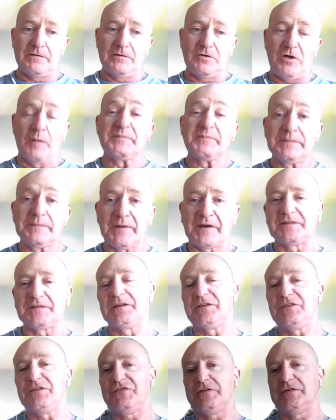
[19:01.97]

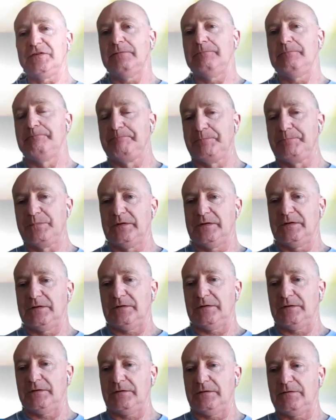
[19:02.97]
optimization,
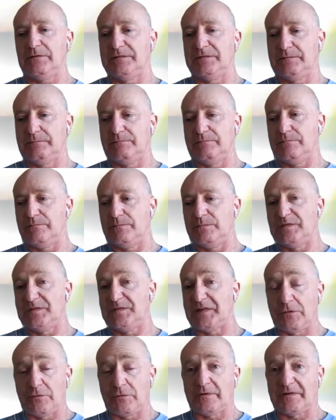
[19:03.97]

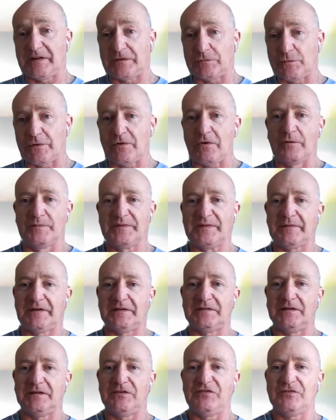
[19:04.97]
cellular network
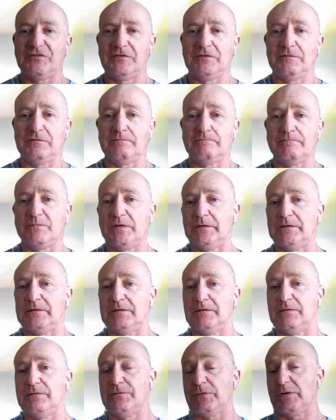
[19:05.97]
optimization,
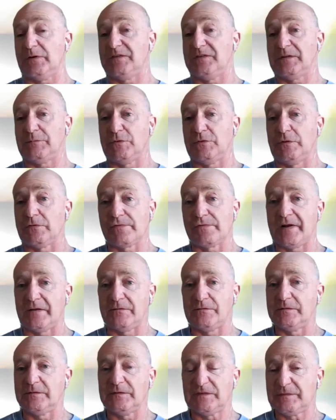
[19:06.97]
for example,
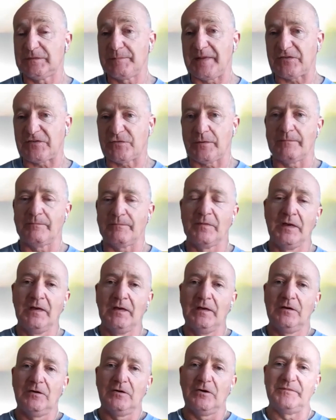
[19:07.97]
around spectrum
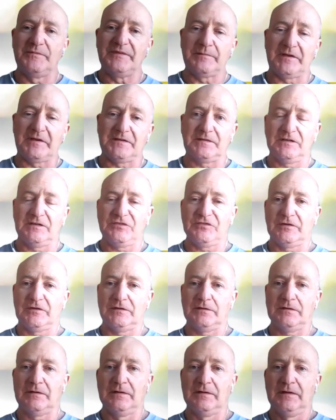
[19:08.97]

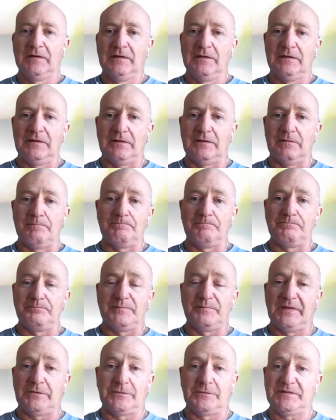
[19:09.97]
optimization,
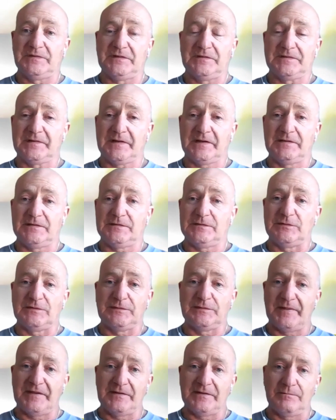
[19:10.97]
because it's nice to
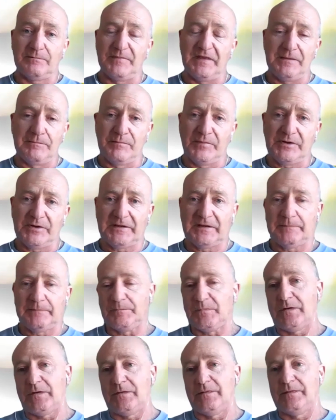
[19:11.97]
spend big money
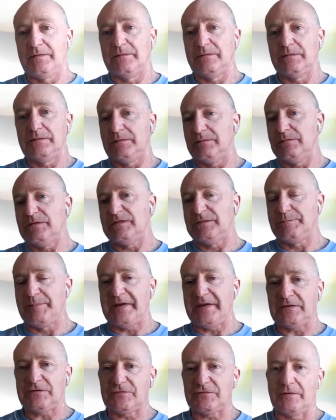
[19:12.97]
on
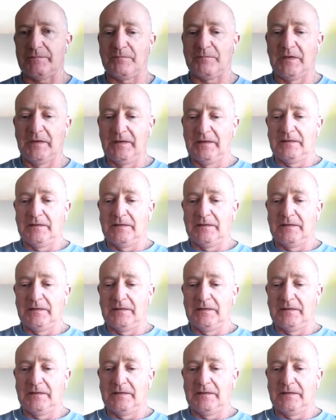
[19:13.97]
spectrum,